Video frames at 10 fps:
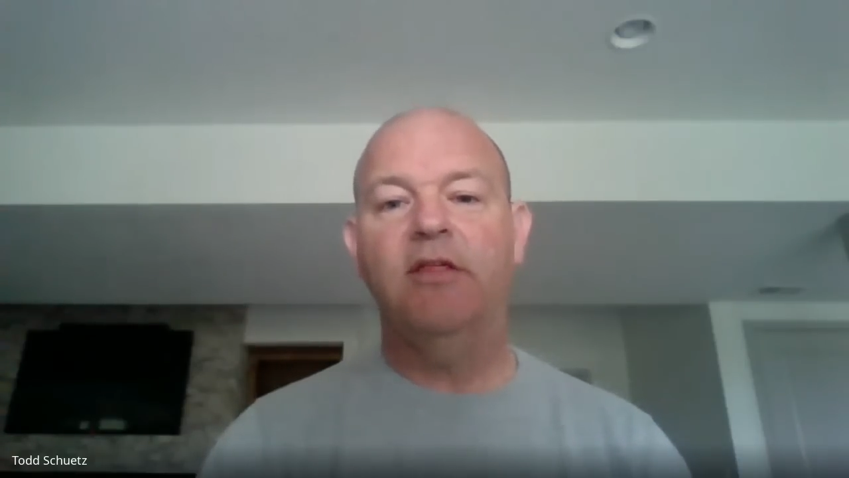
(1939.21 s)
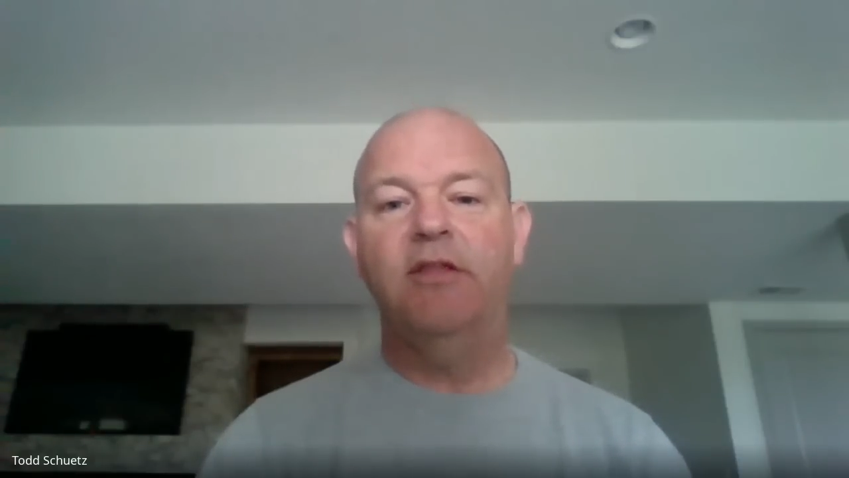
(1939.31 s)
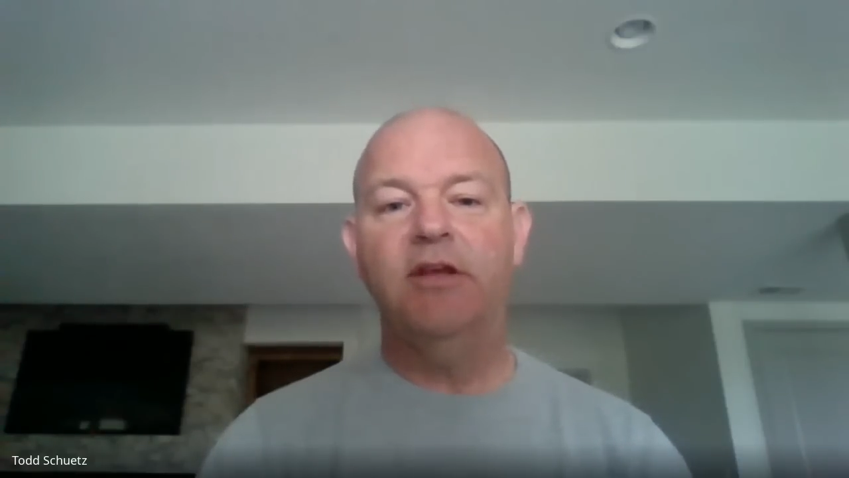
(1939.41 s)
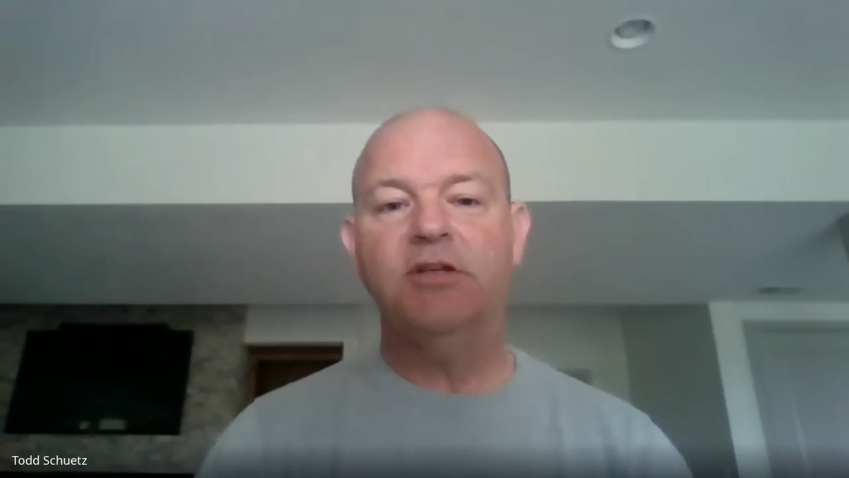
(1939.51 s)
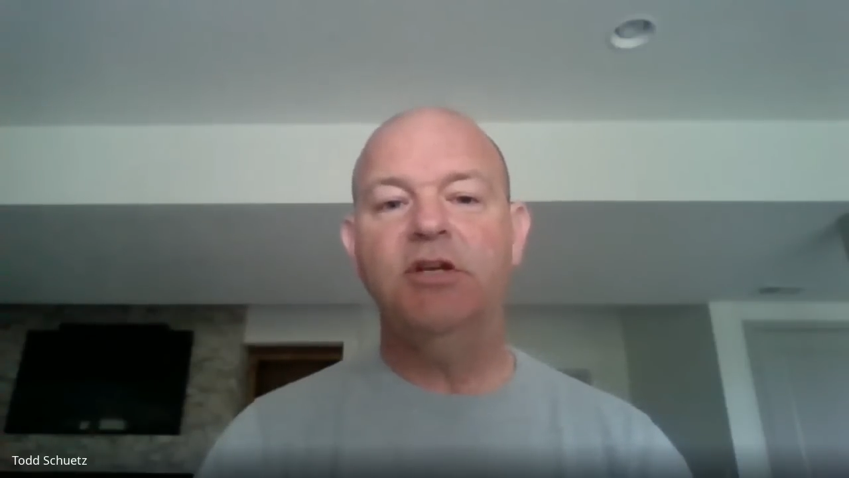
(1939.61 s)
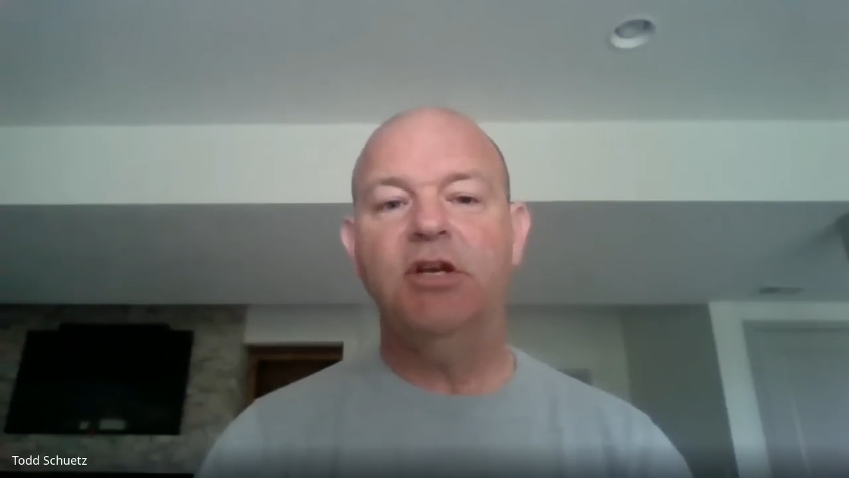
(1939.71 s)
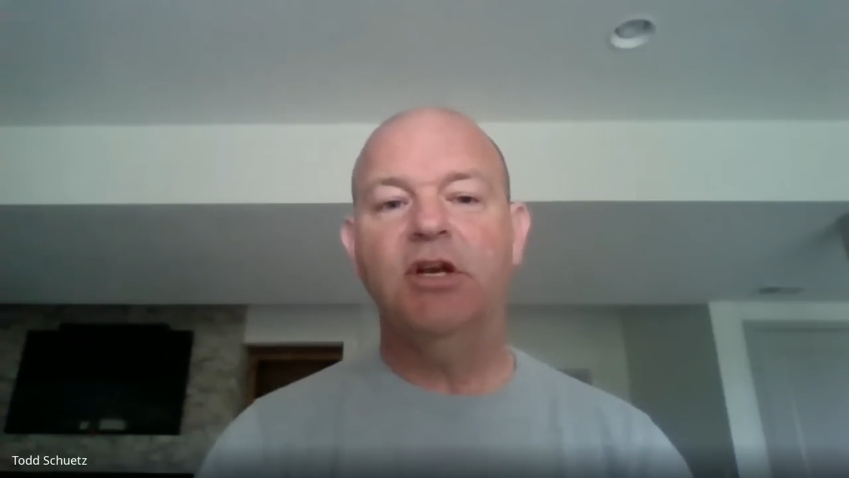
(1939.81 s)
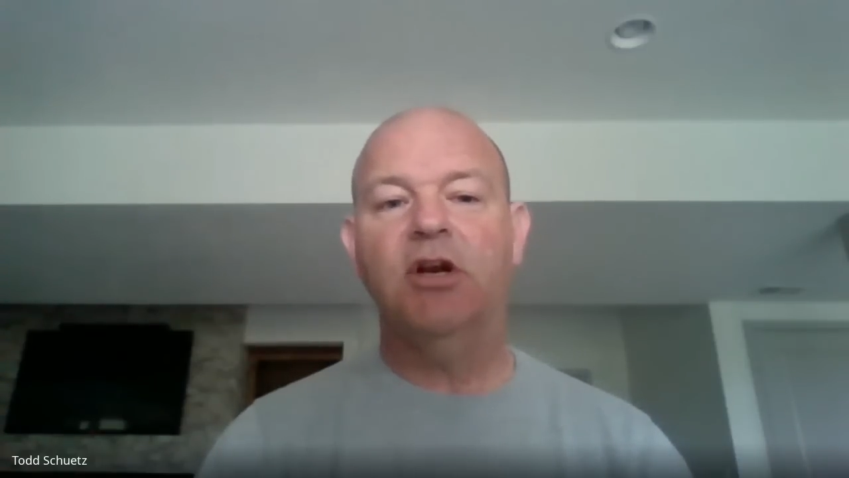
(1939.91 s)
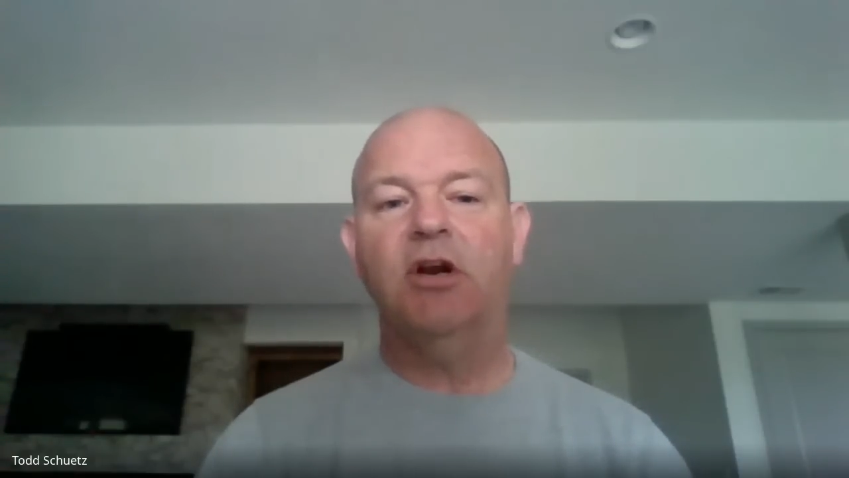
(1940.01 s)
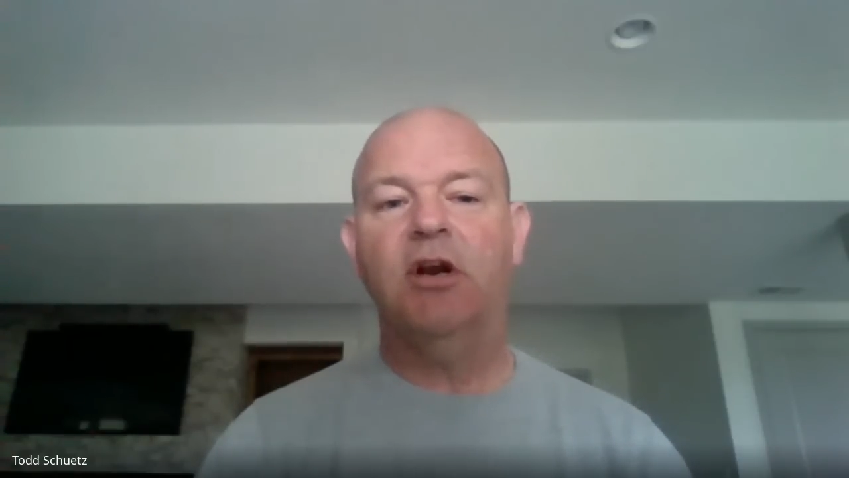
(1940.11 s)
this
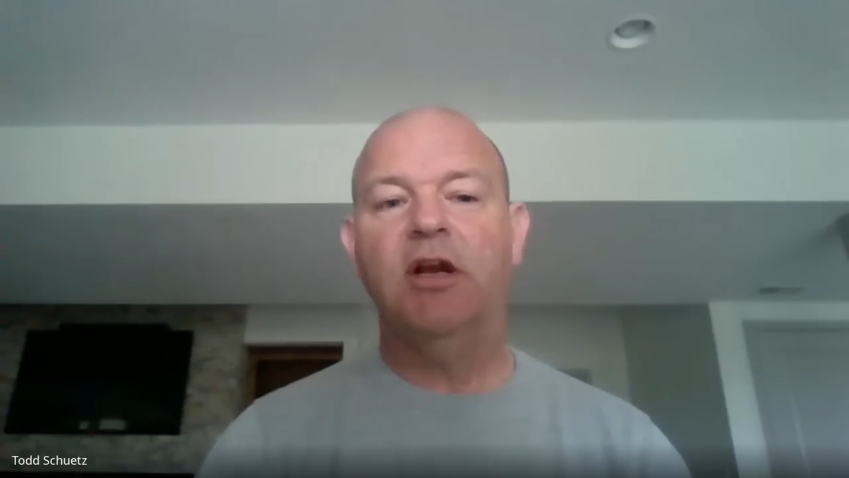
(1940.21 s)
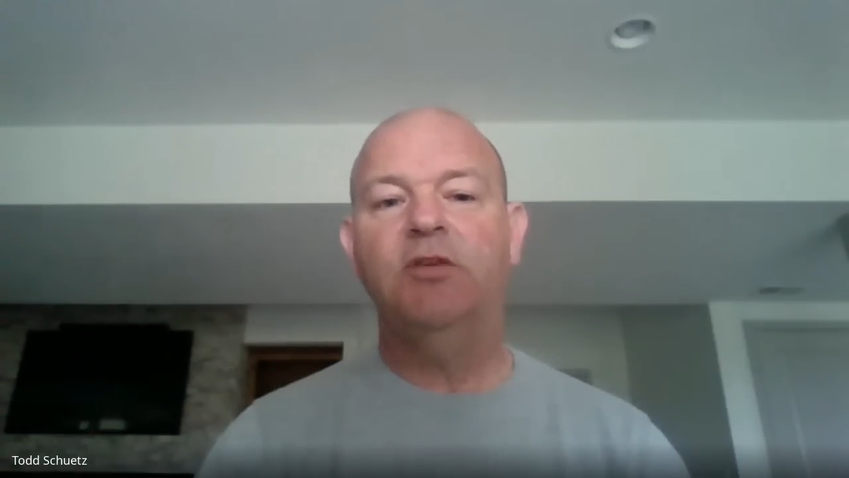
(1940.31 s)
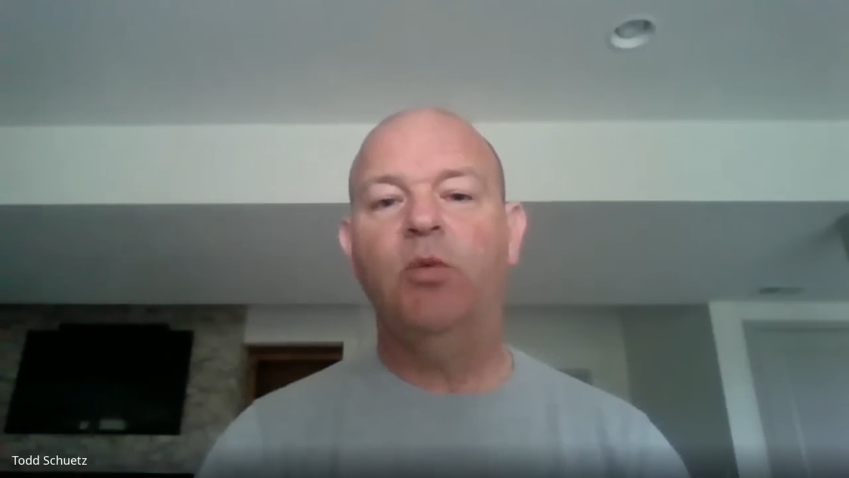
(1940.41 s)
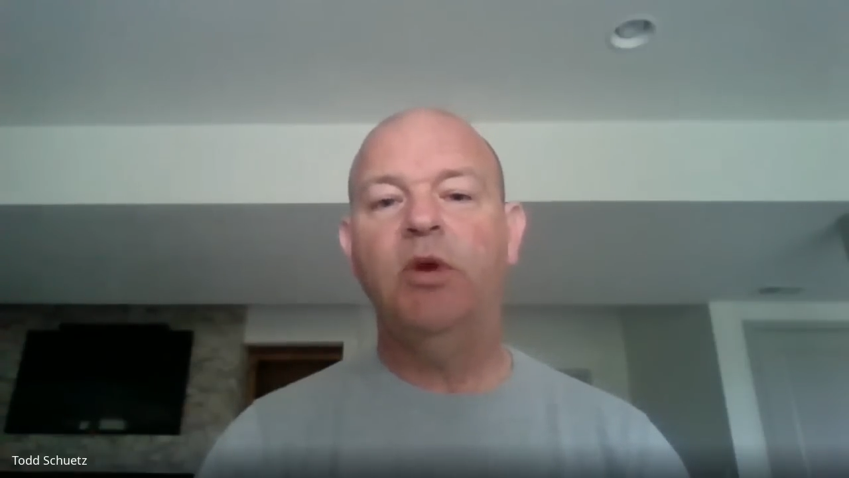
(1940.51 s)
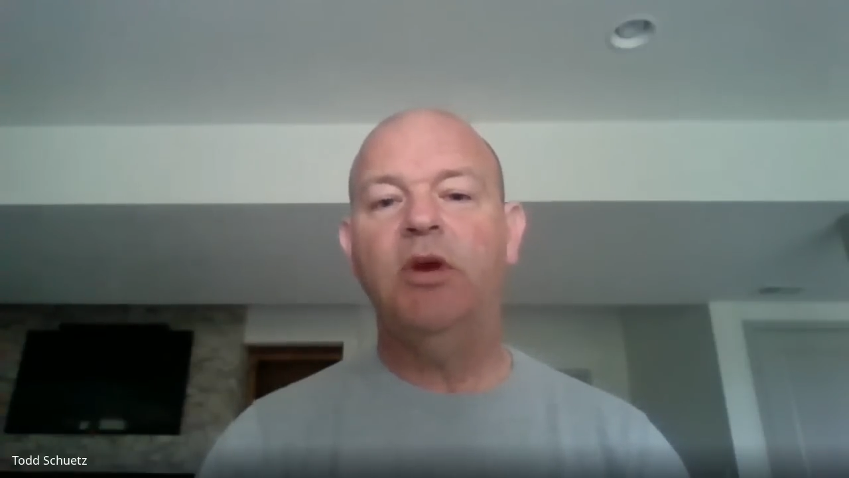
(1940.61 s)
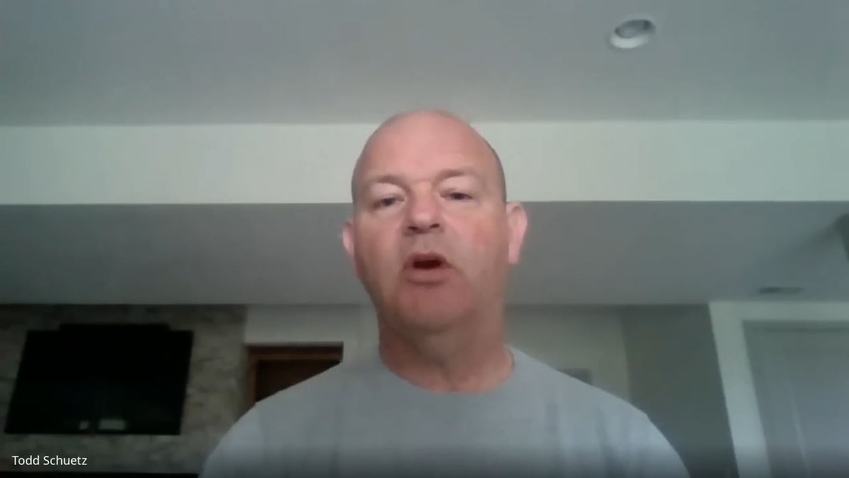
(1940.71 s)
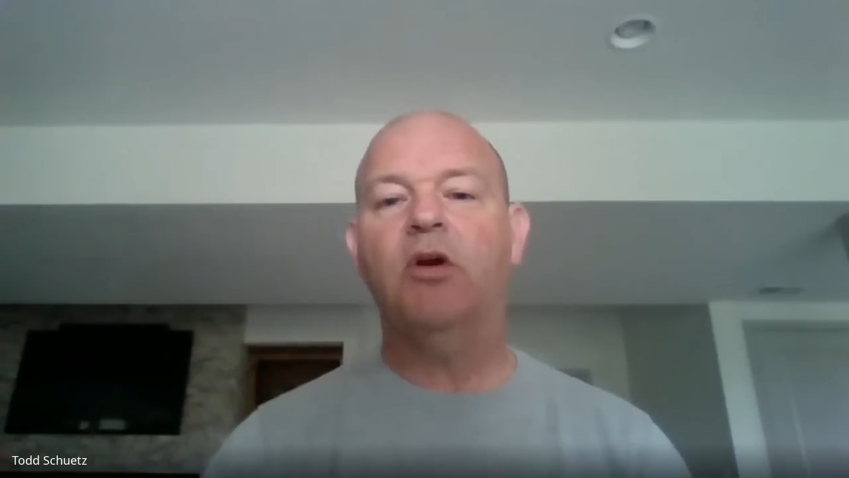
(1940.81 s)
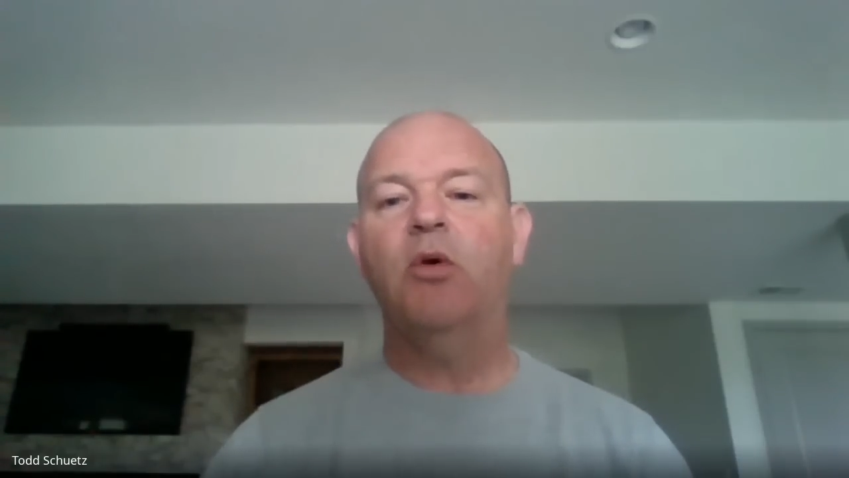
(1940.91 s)
year is we are